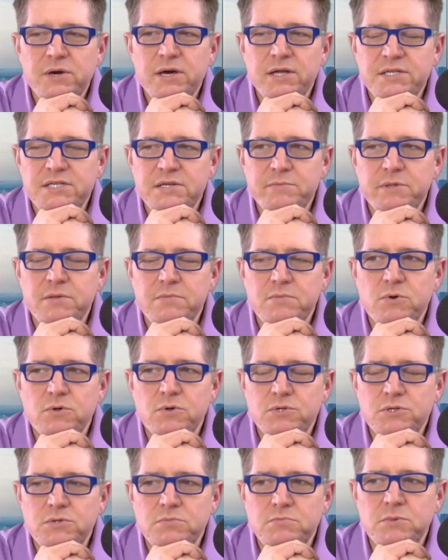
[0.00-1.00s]
had some of the
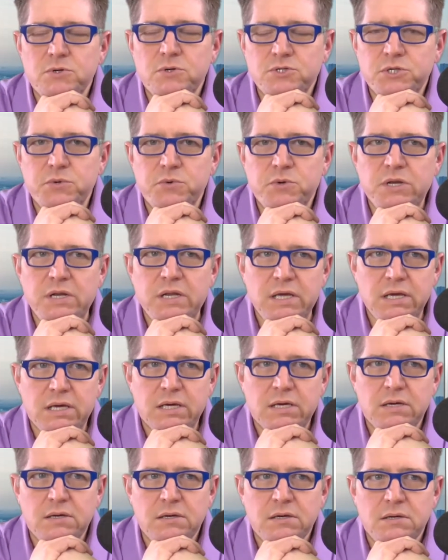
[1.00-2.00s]
most
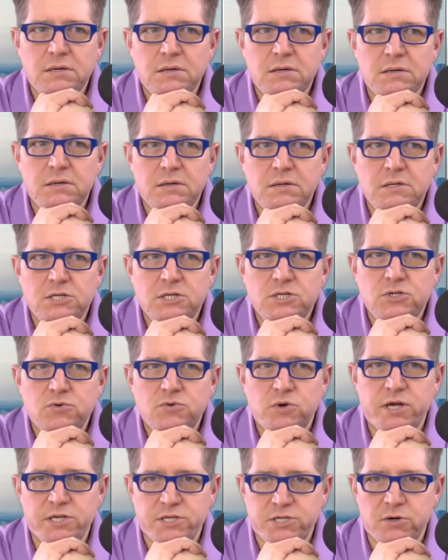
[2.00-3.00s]
unique
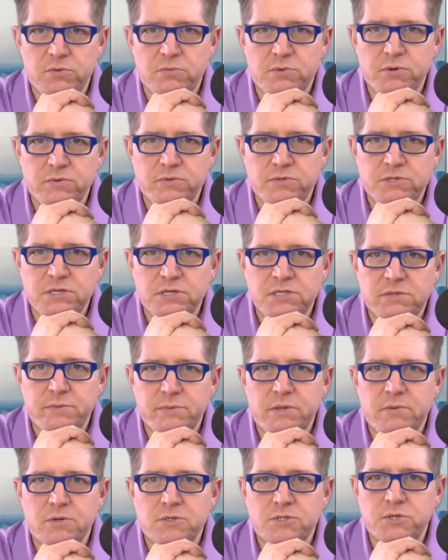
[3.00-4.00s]
trade show booths and some
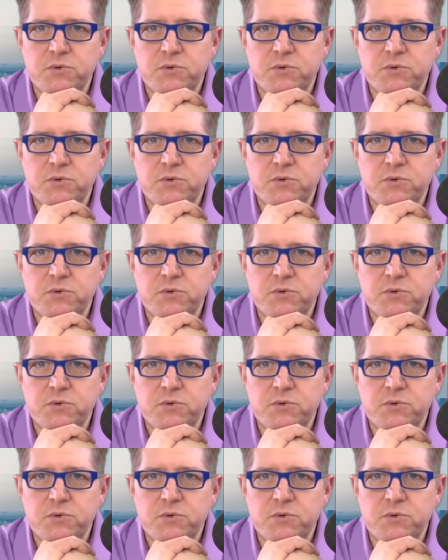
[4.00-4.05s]
of the most